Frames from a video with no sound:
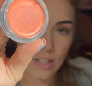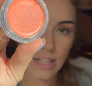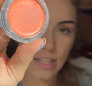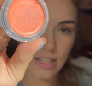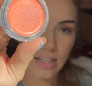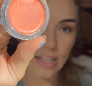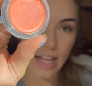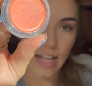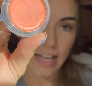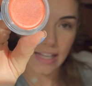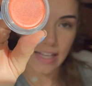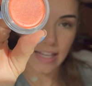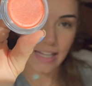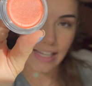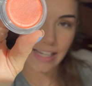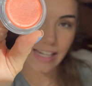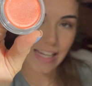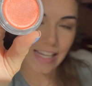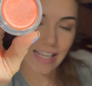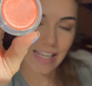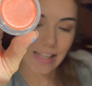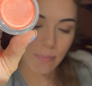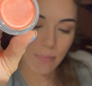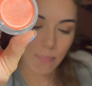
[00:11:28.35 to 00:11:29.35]
liking
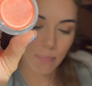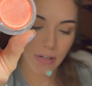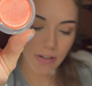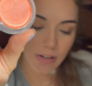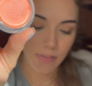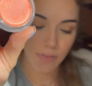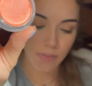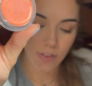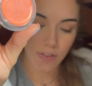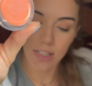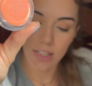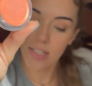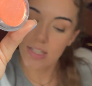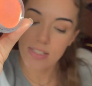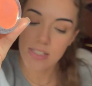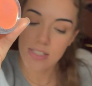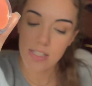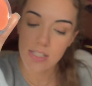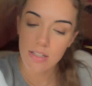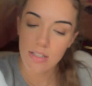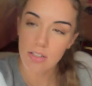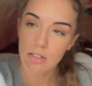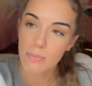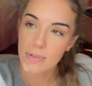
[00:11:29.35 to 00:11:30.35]
it, but I feel like it's a
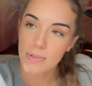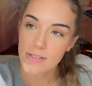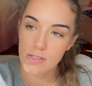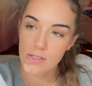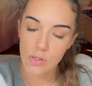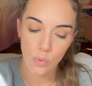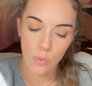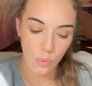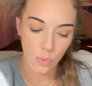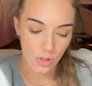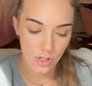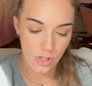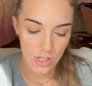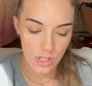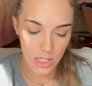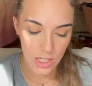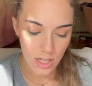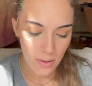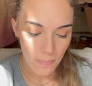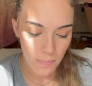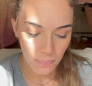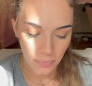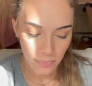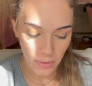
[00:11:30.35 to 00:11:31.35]
little bit too
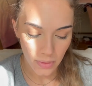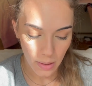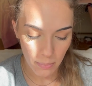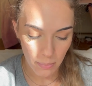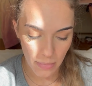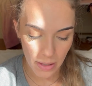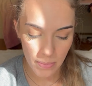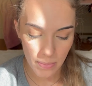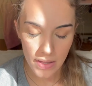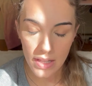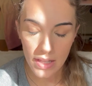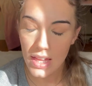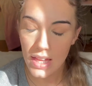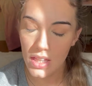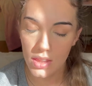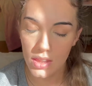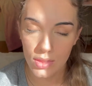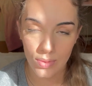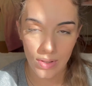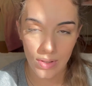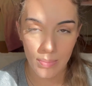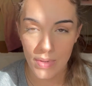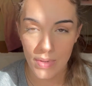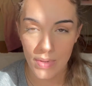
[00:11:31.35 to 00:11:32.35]
orangey. Maybe like
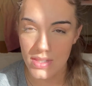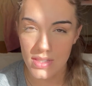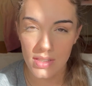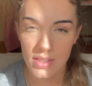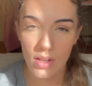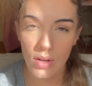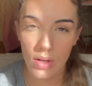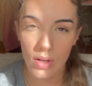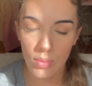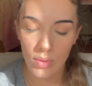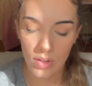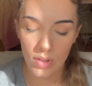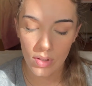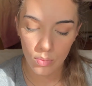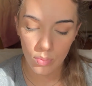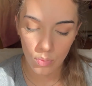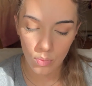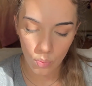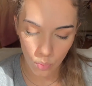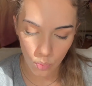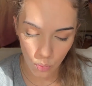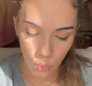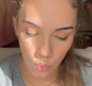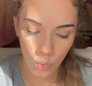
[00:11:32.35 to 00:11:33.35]
3 months ago I
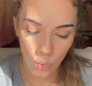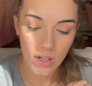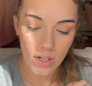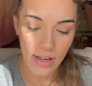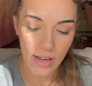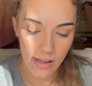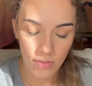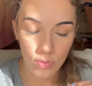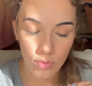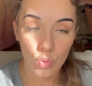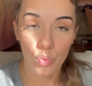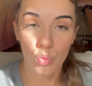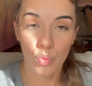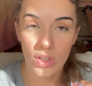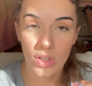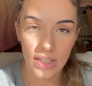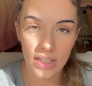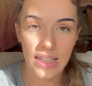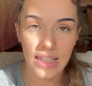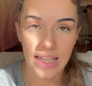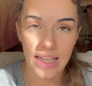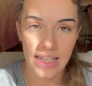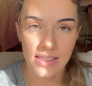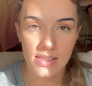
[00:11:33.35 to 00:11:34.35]
would have really
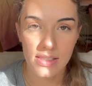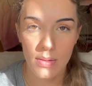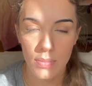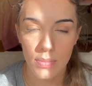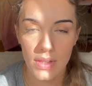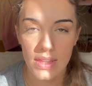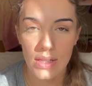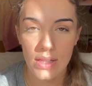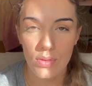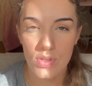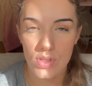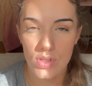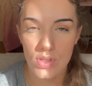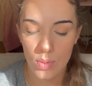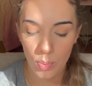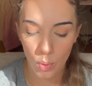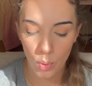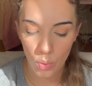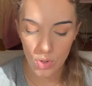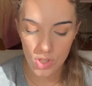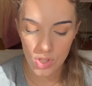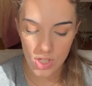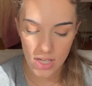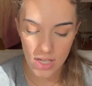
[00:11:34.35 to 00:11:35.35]
liked something that was super
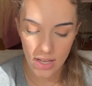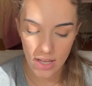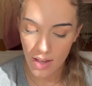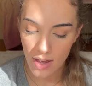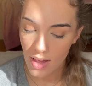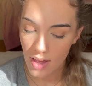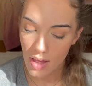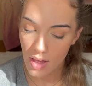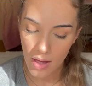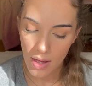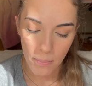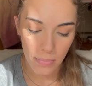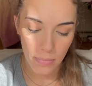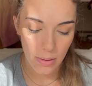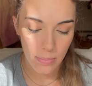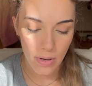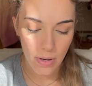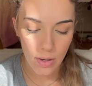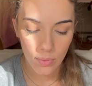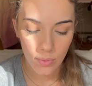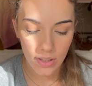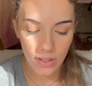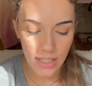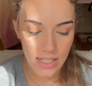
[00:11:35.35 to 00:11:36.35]
orangey, but I'm
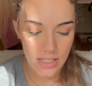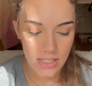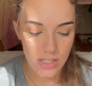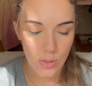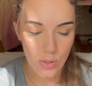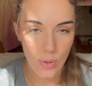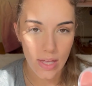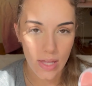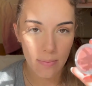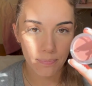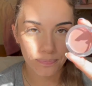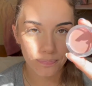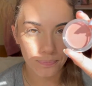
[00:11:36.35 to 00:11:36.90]
not really into it.